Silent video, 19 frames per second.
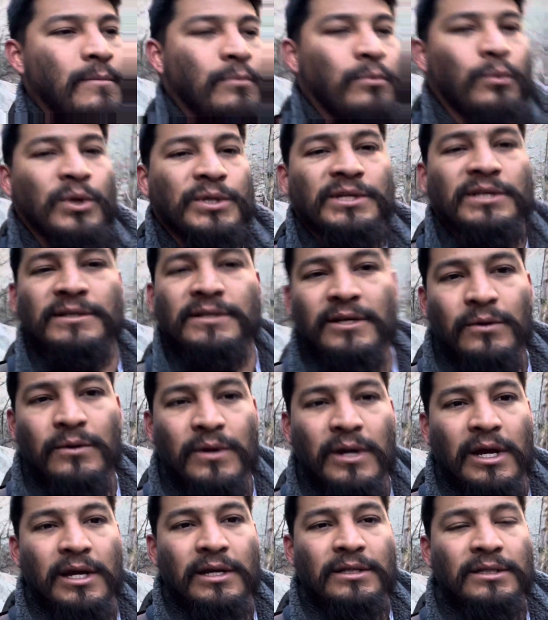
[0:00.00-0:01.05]
which is so
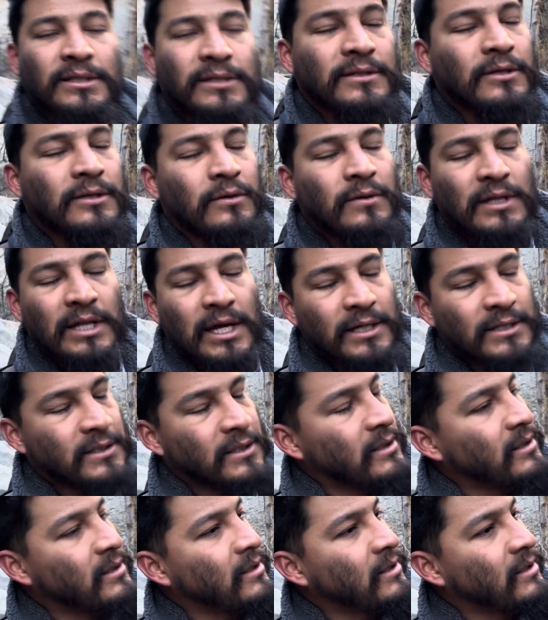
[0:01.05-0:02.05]
nice, it's so relaxing,